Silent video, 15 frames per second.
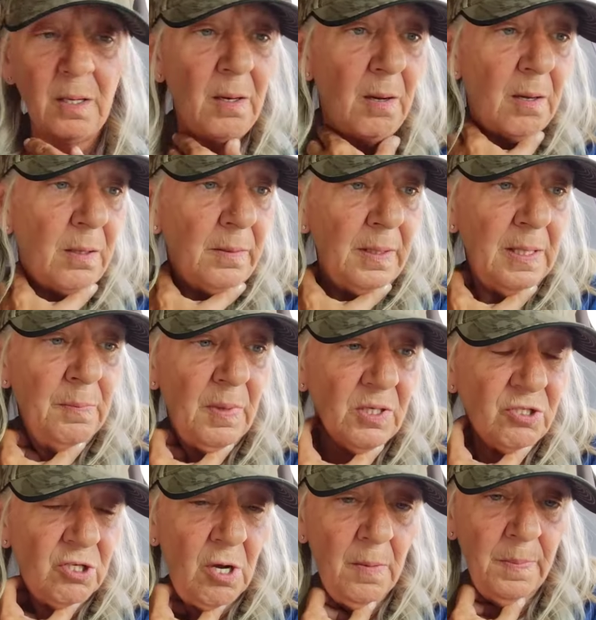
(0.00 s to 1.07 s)
it in my
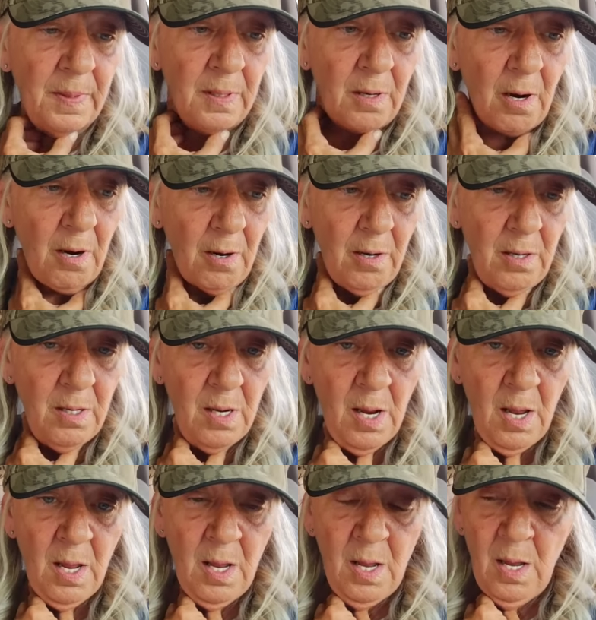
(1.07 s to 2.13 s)
shopping cart.
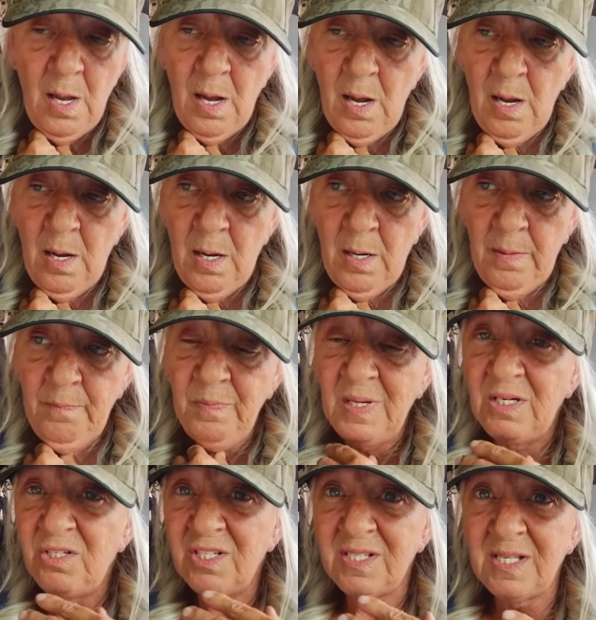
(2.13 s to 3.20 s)

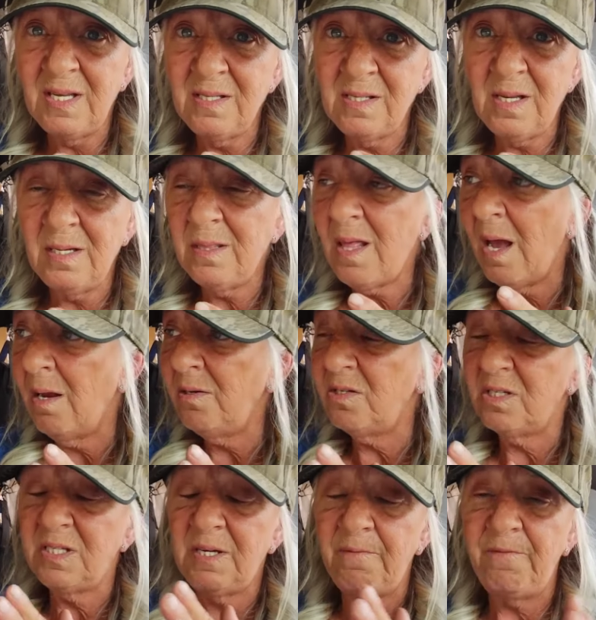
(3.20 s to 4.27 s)
Just things like that.
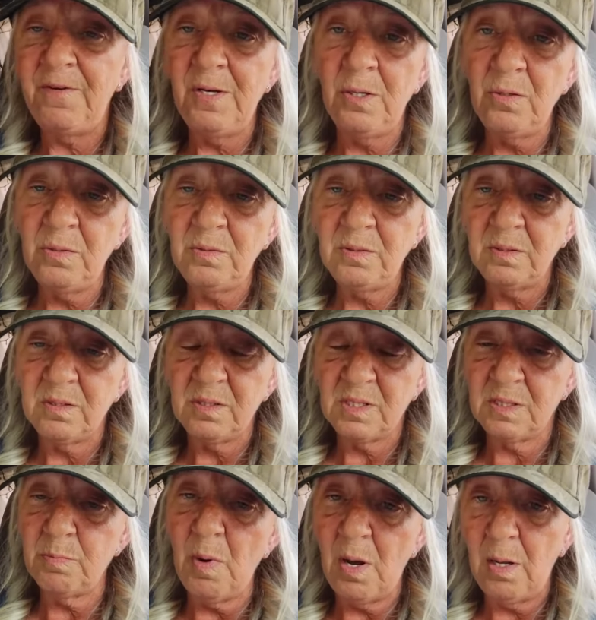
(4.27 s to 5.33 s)
Just a few
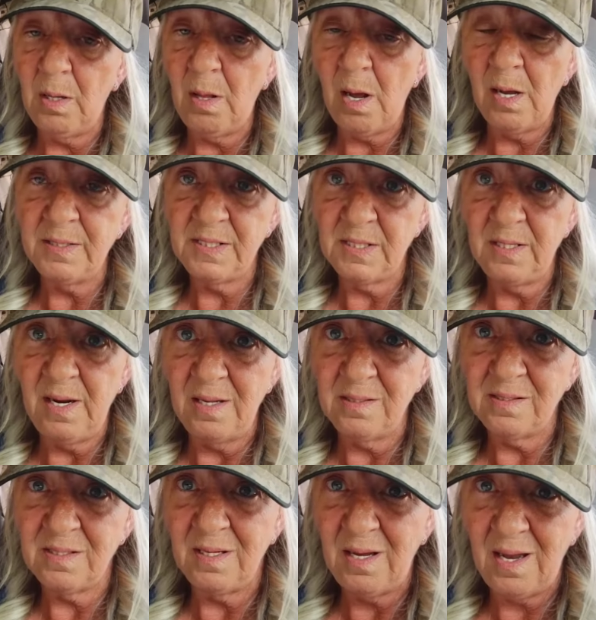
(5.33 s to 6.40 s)
small odds and
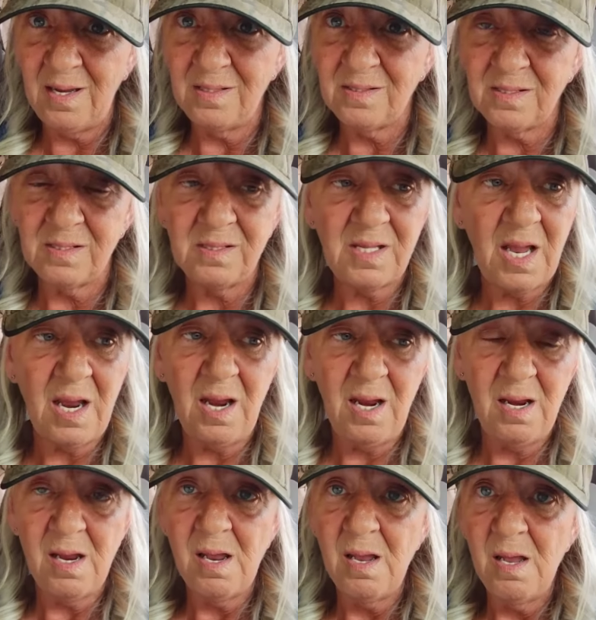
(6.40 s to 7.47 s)
ends in case
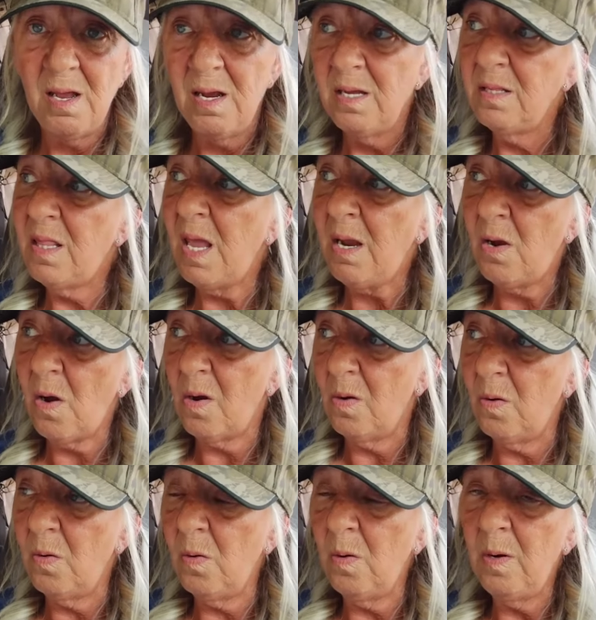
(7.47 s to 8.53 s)
they
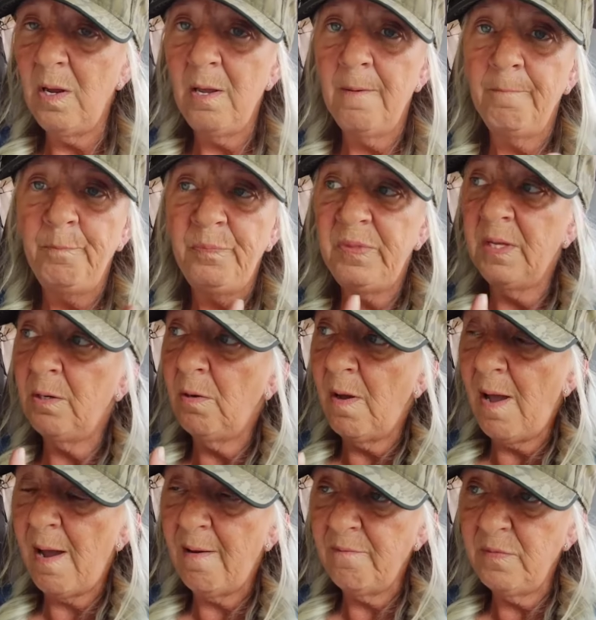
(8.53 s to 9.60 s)
go. Then I'll
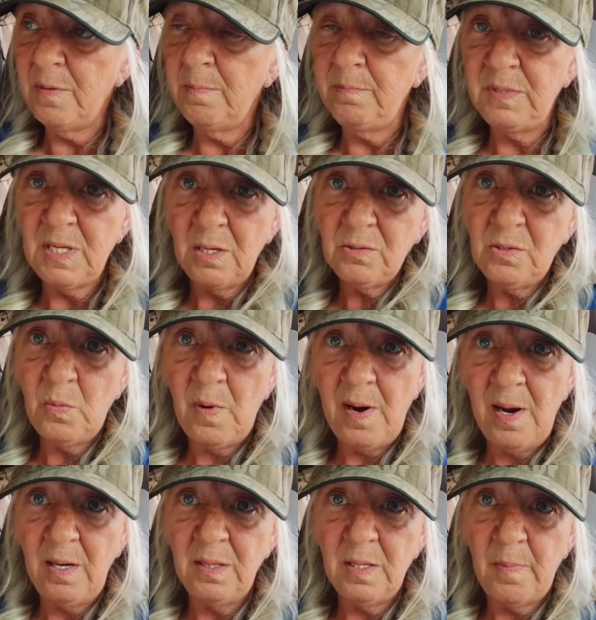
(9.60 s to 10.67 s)
have them tucked
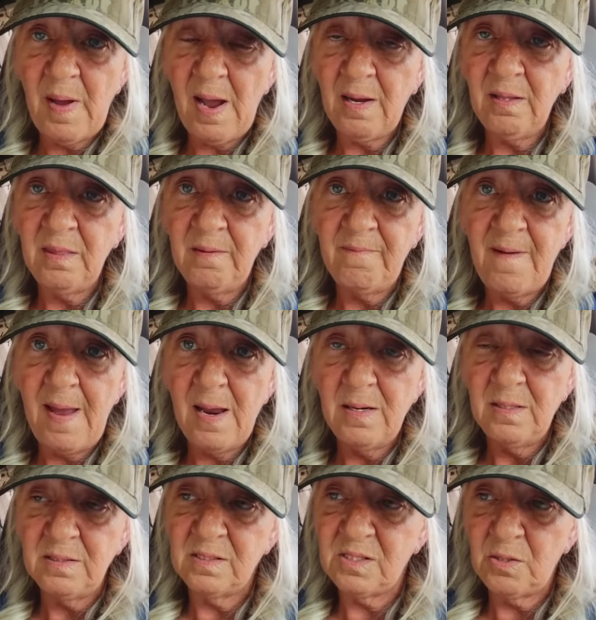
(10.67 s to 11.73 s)
away in the back of the
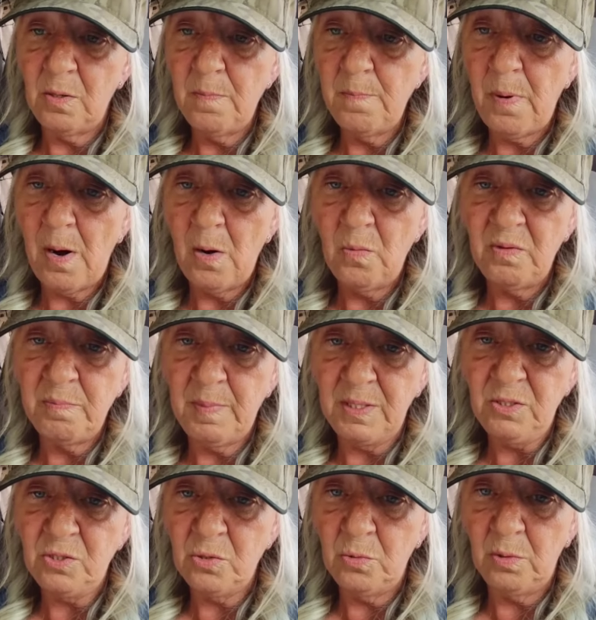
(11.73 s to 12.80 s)
van in a certain part with my
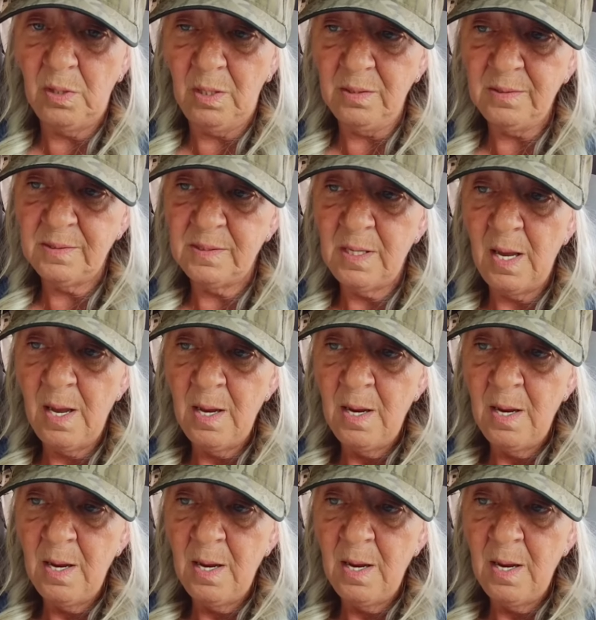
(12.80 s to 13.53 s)
tools.